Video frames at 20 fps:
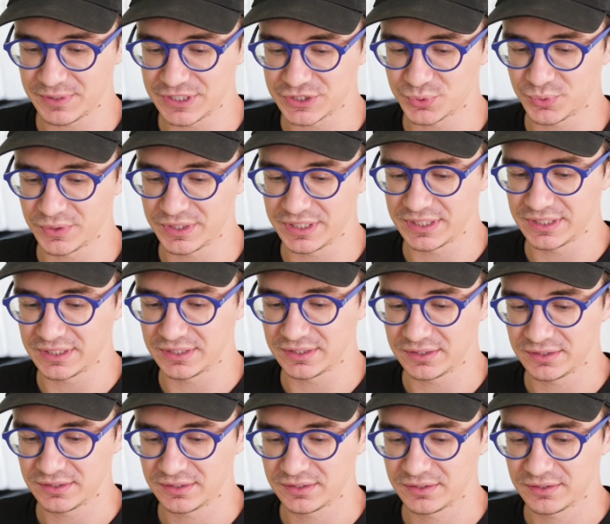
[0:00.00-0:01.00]

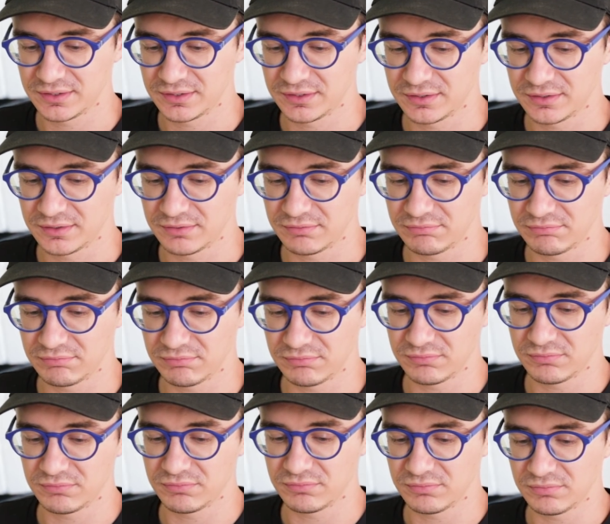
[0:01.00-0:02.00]
between,
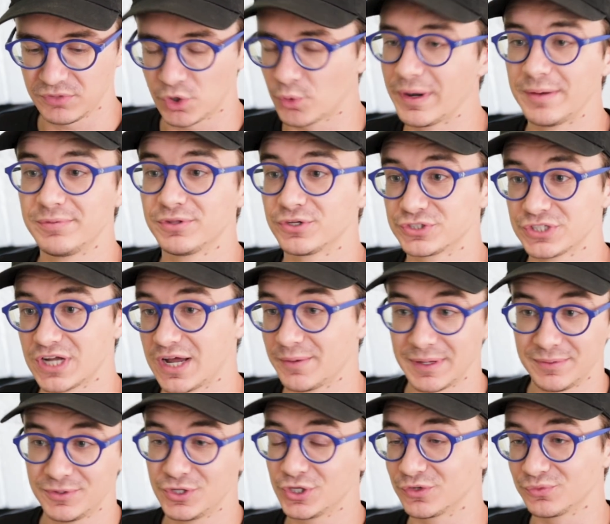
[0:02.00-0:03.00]
or maybe there's not.
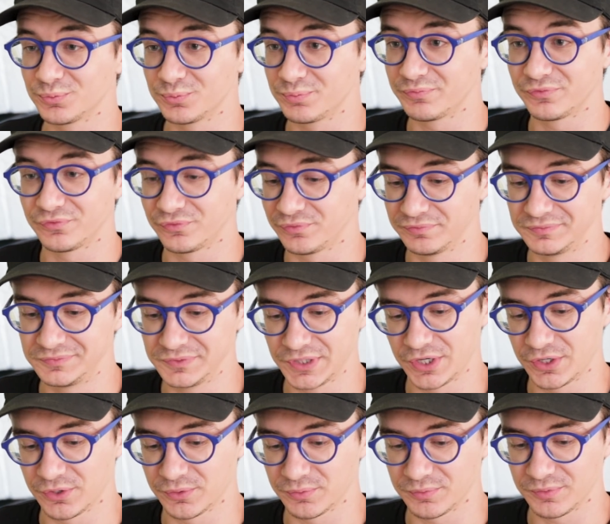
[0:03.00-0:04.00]
Maybe you can, you
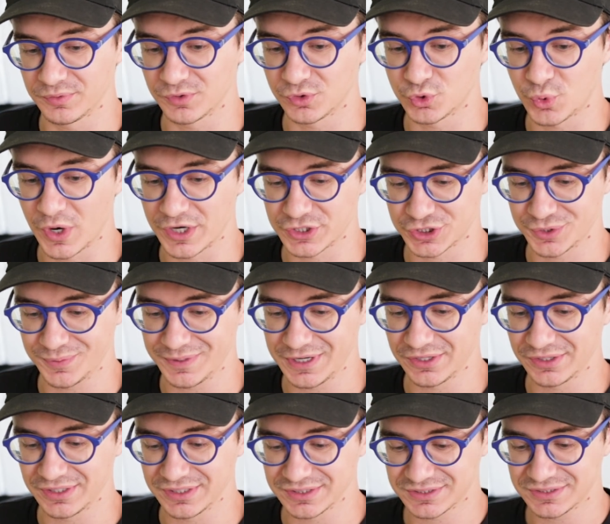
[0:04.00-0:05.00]
know, question me
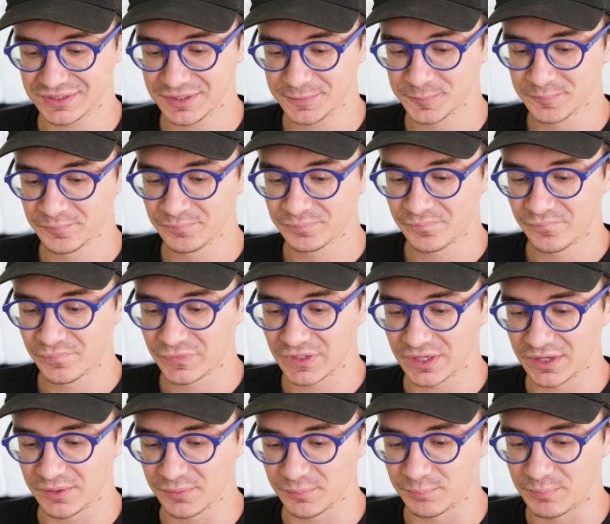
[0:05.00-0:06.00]
on this.
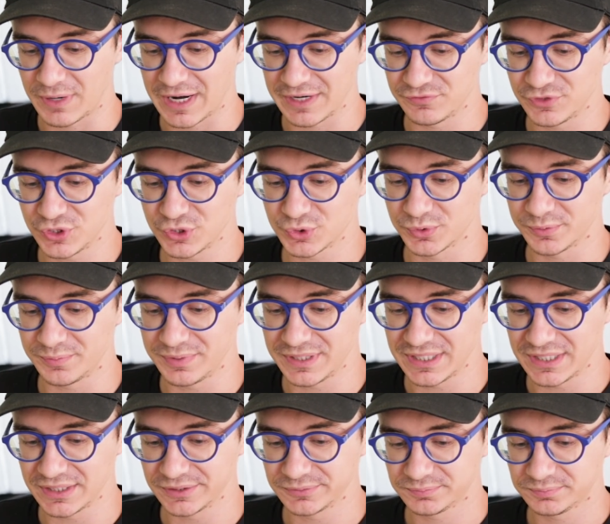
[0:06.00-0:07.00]
My views would
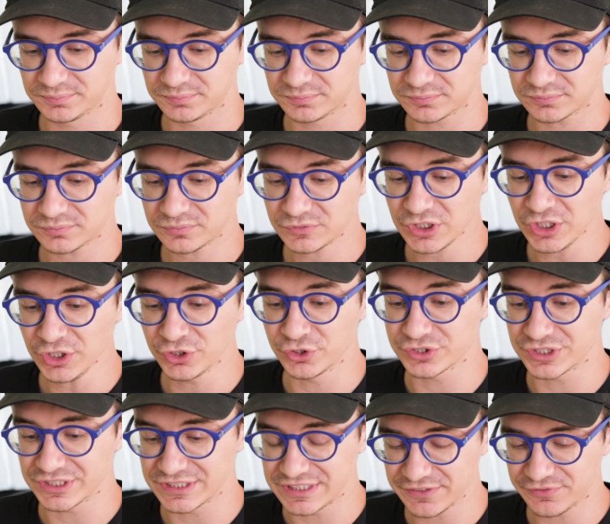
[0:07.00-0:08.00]
be,
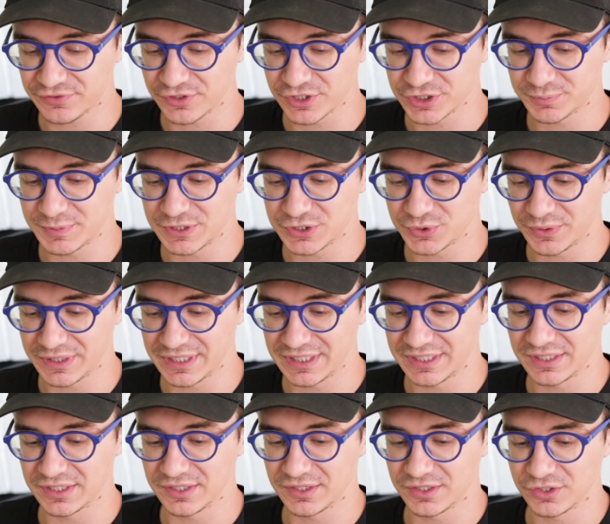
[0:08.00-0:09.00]
there's a difference
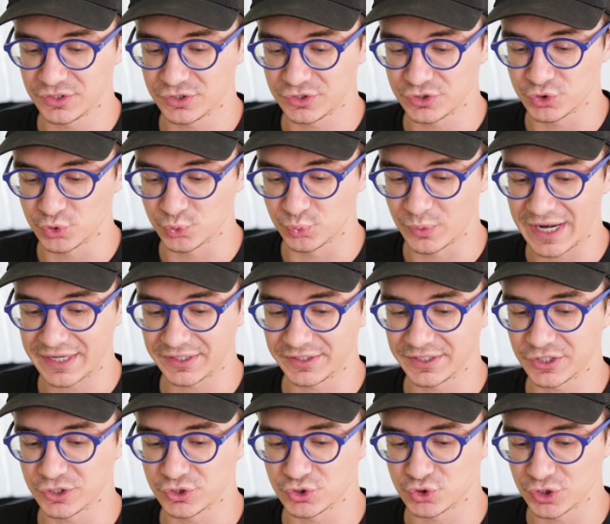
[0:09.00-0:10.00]
between
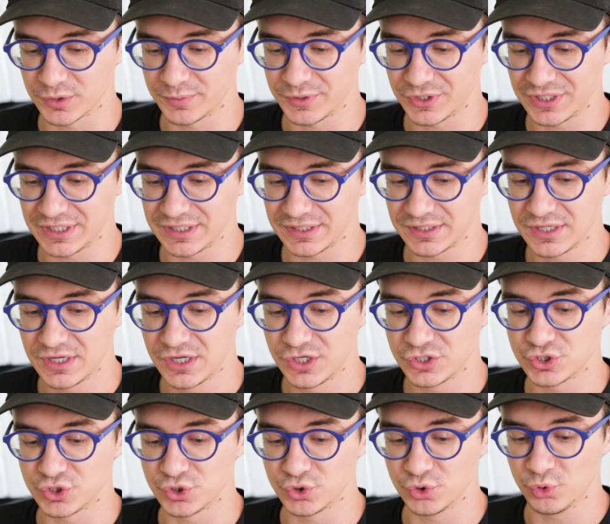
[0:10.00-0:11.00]
directly contributing
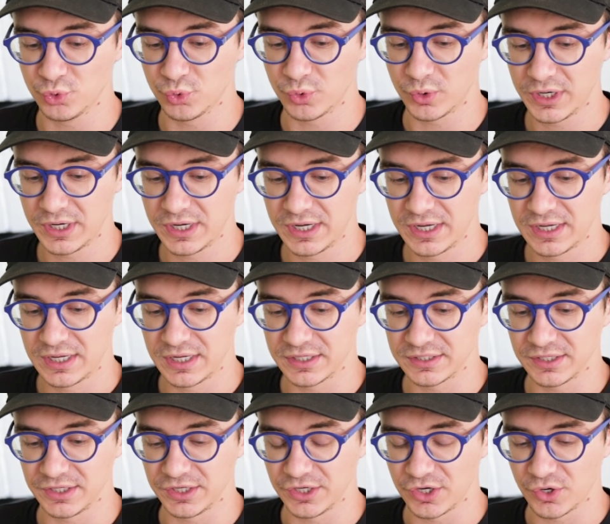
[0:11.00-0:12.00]
to,
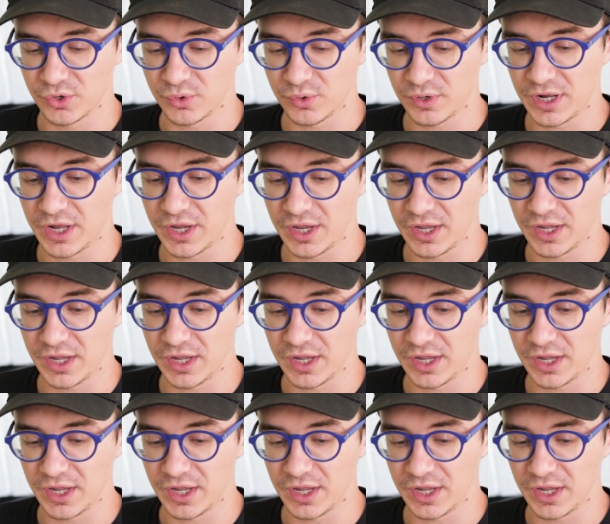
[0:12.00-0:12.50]
you know,